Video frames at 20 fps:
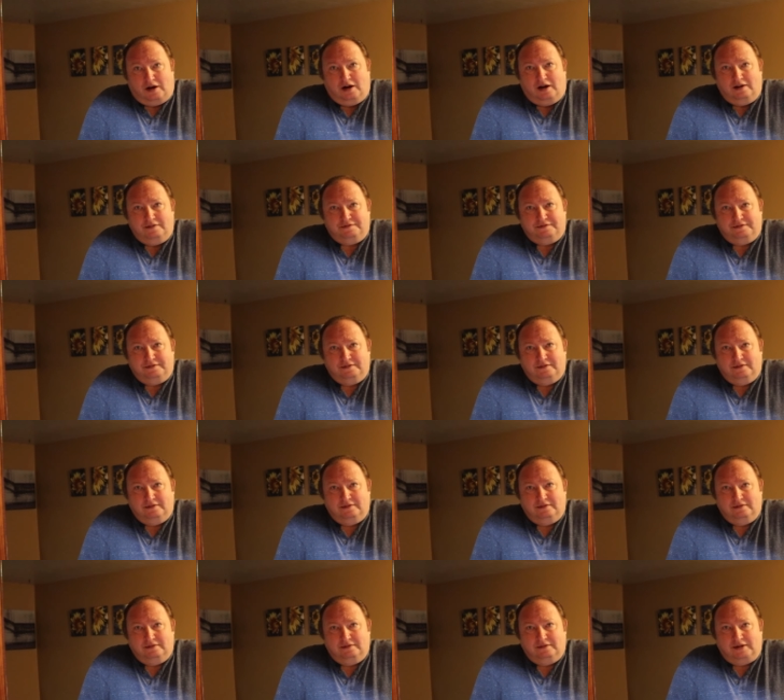off
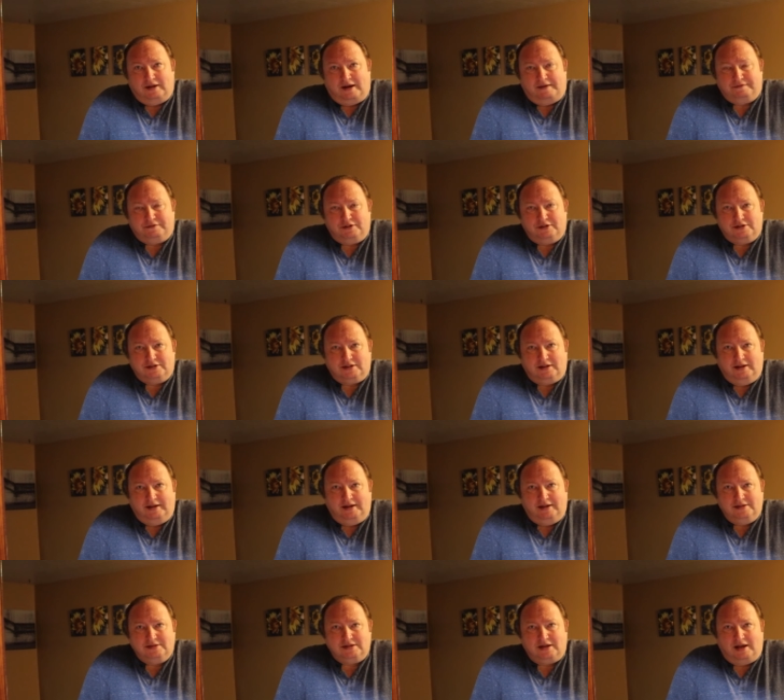after its
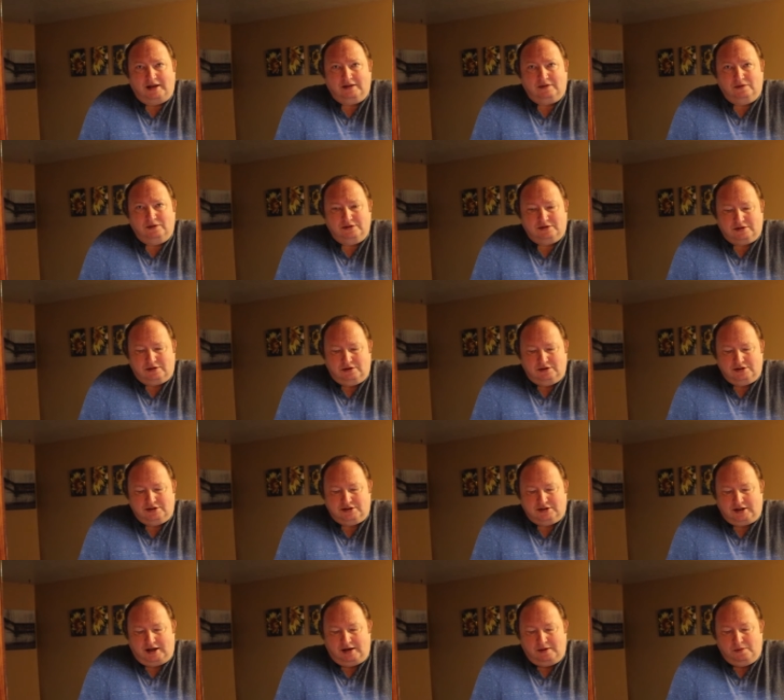cleaning cycle, it's going to
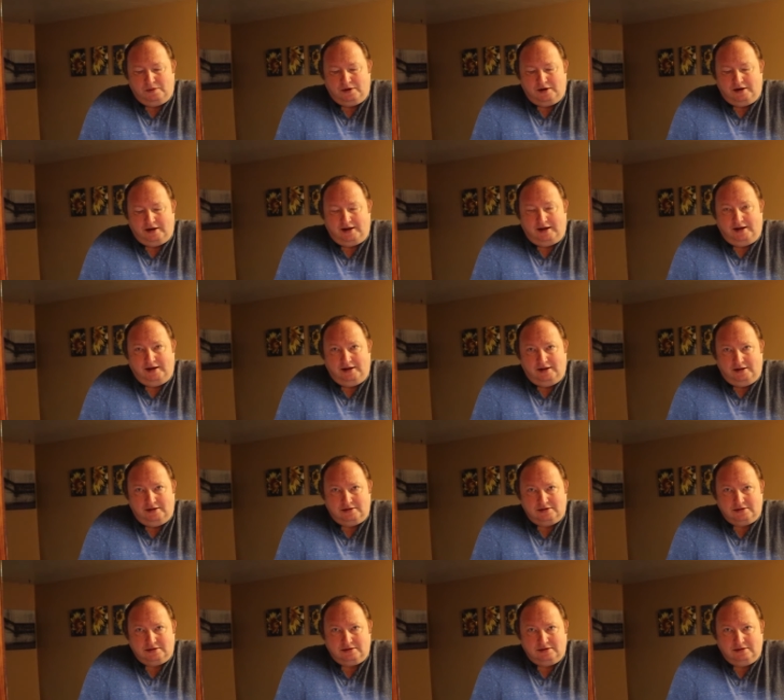stay where it
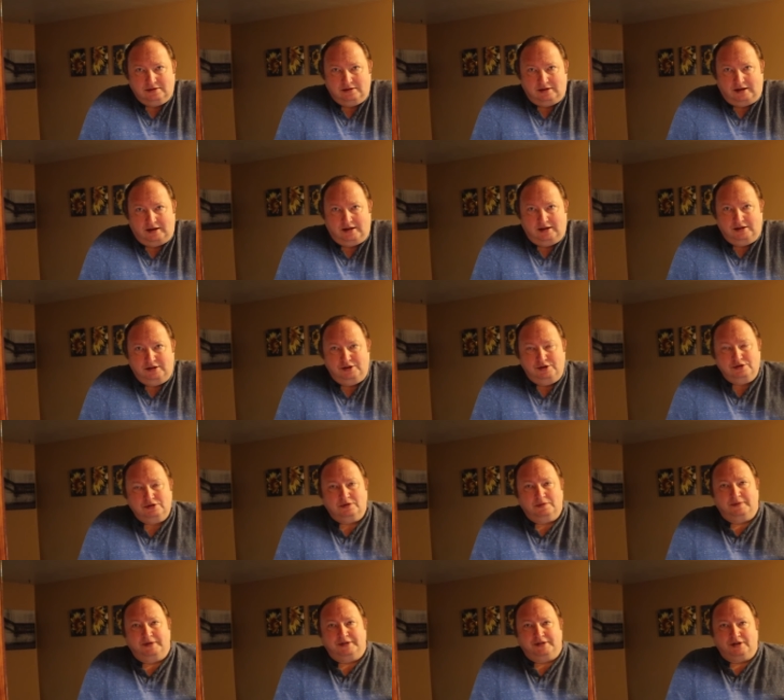is. And it
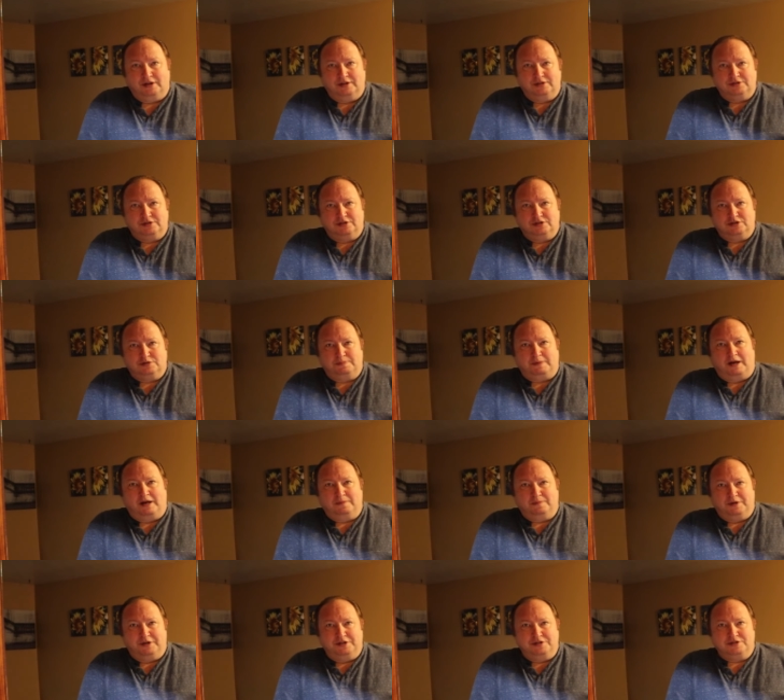usually returns to the
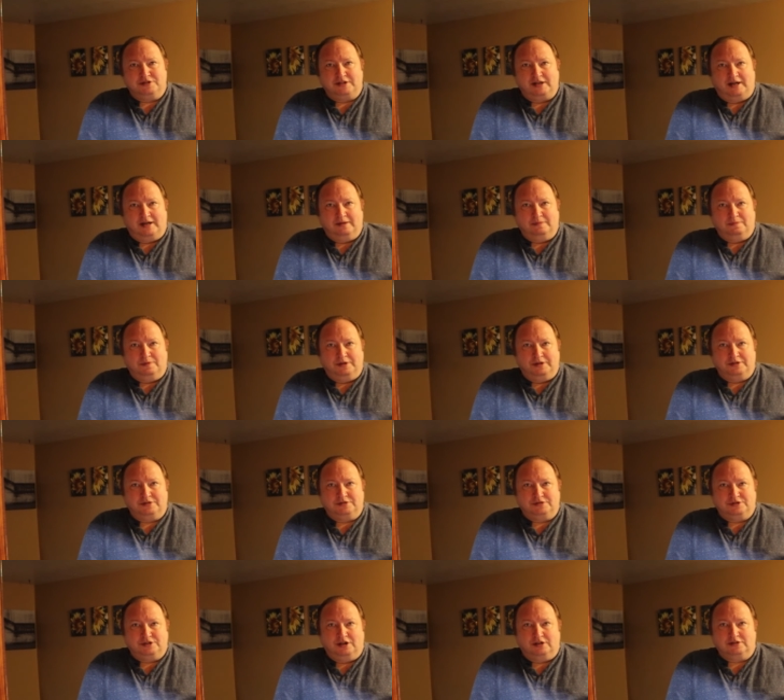spot where you set it when it
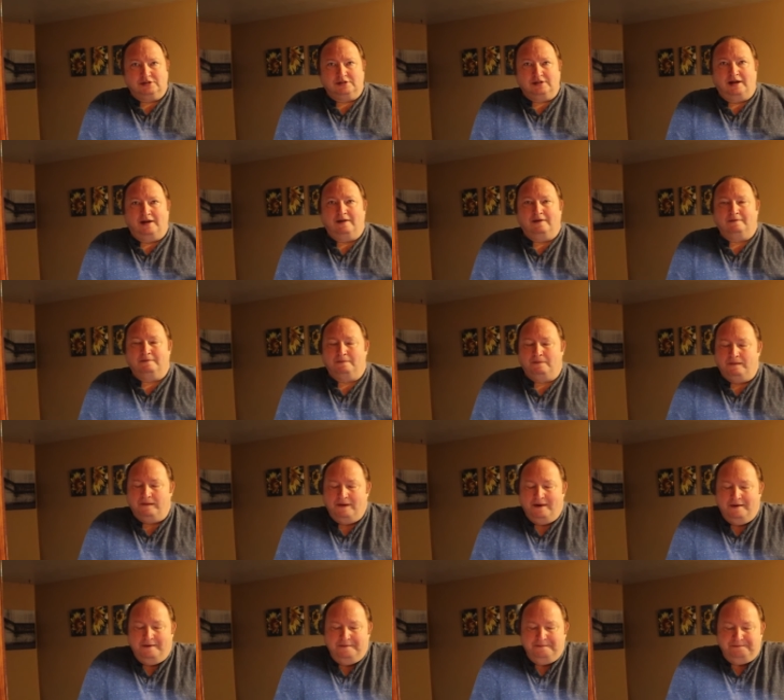shuts down.
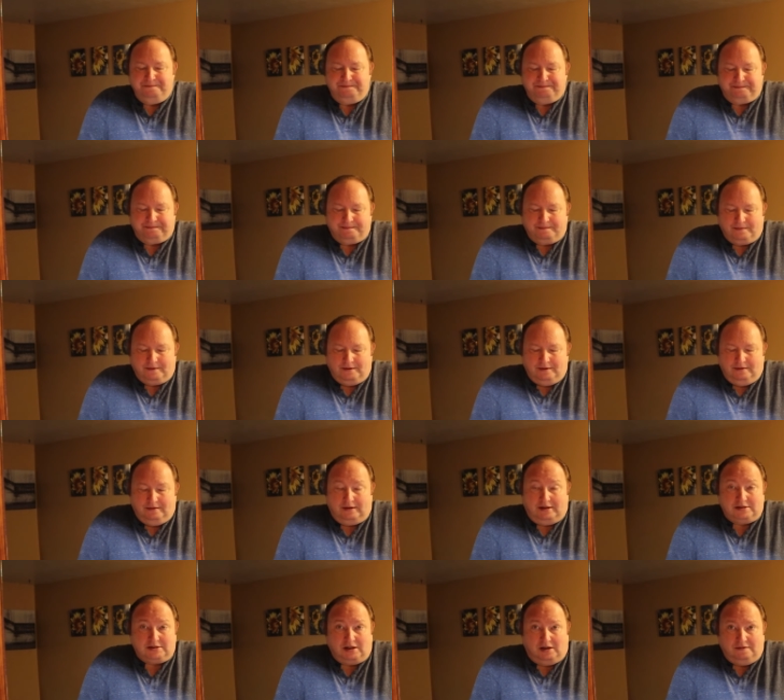
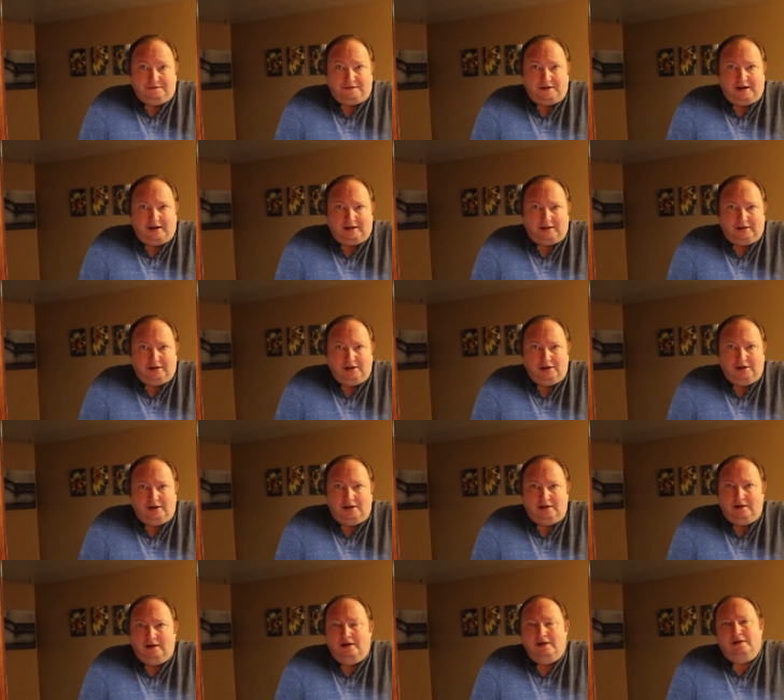That's all fine and
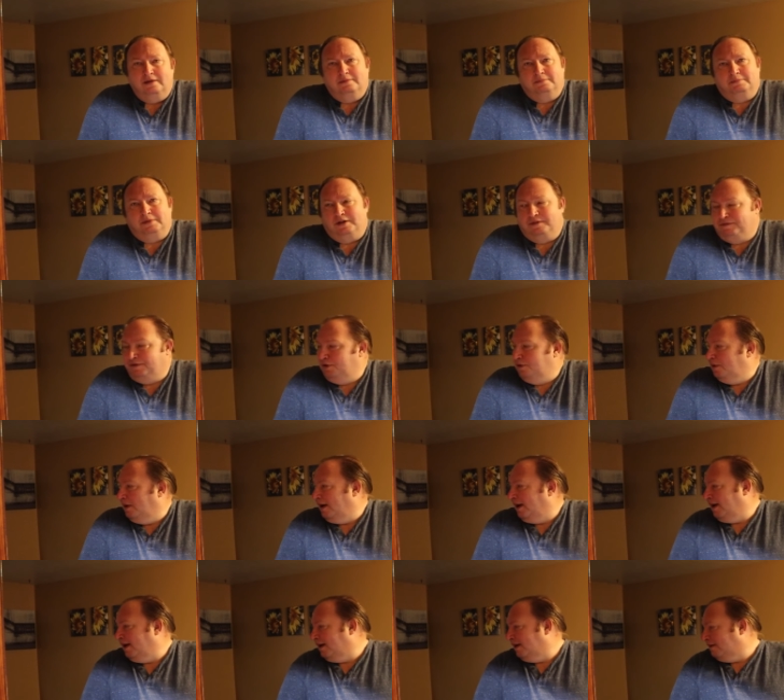good, but if you
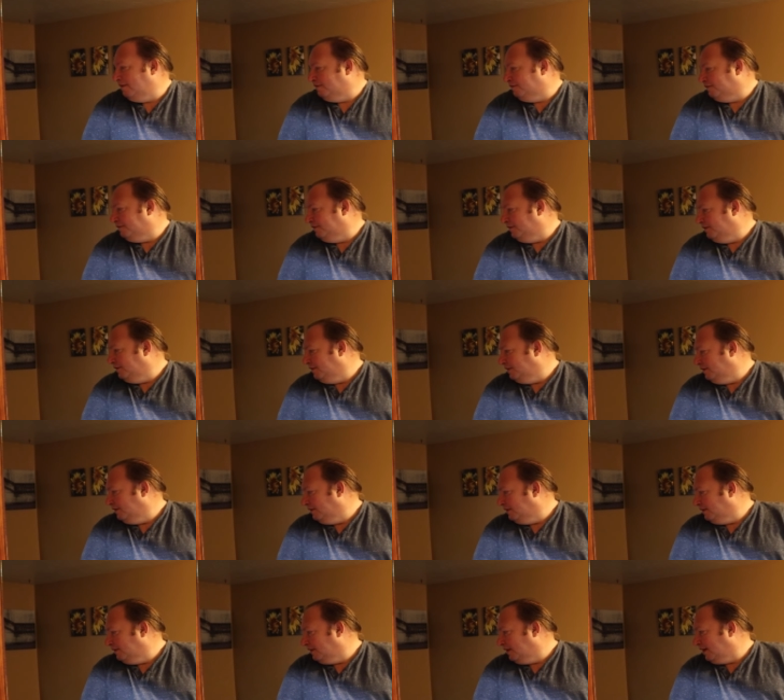have
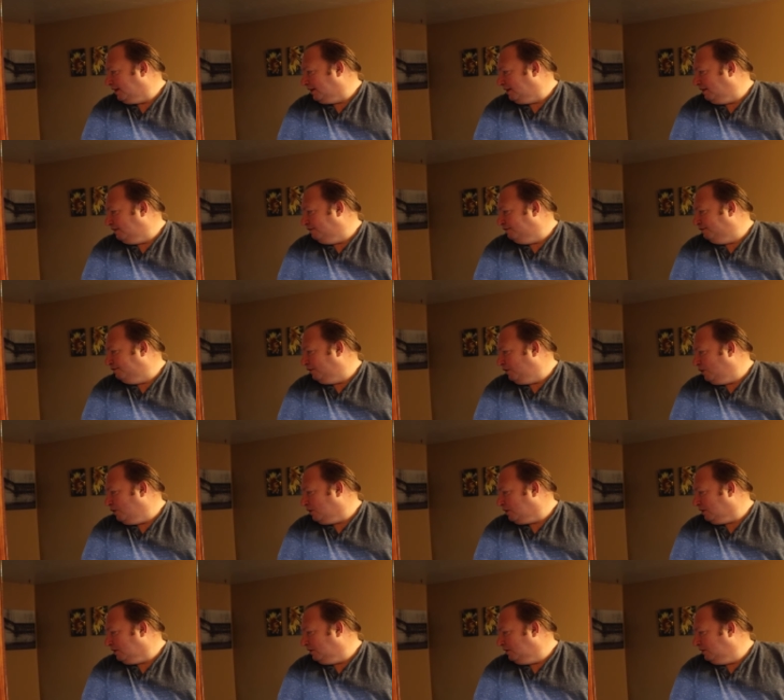like a
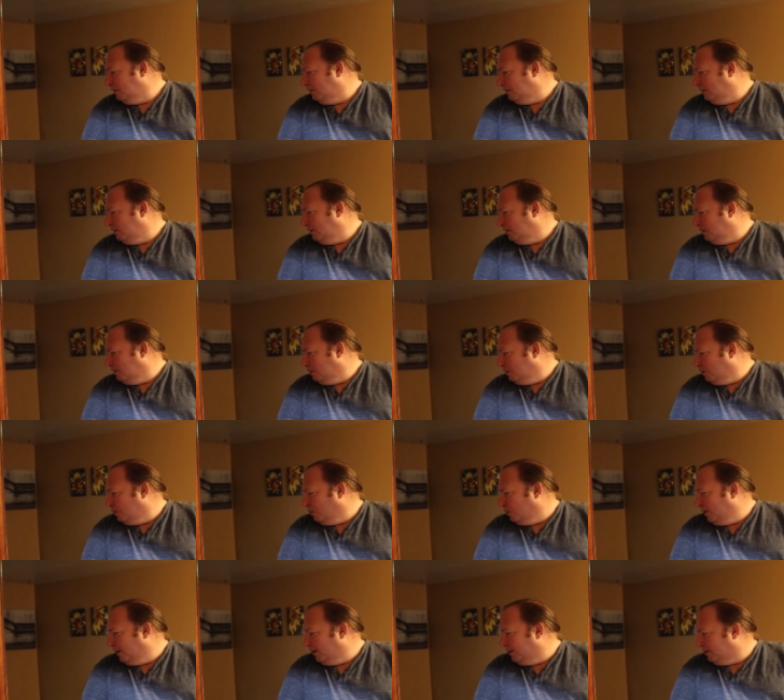floor
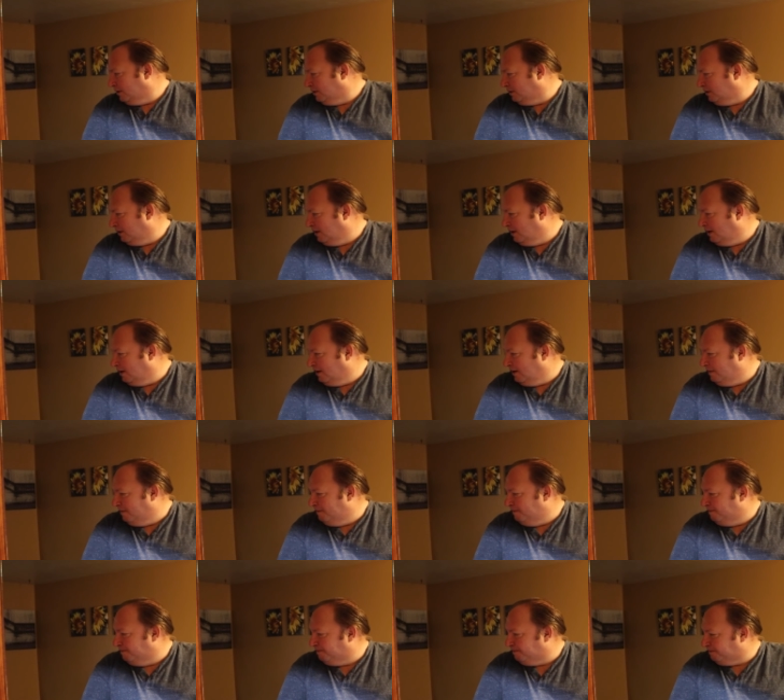with
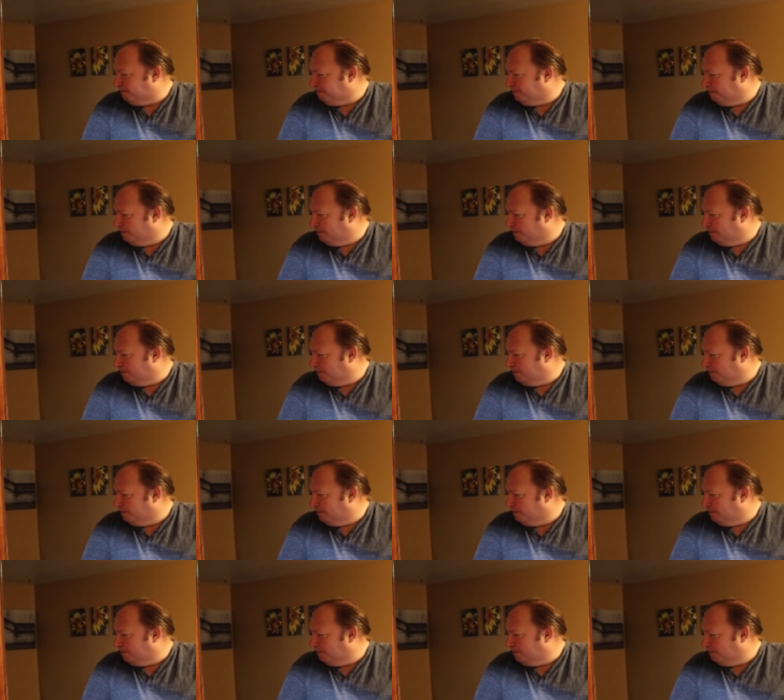uh,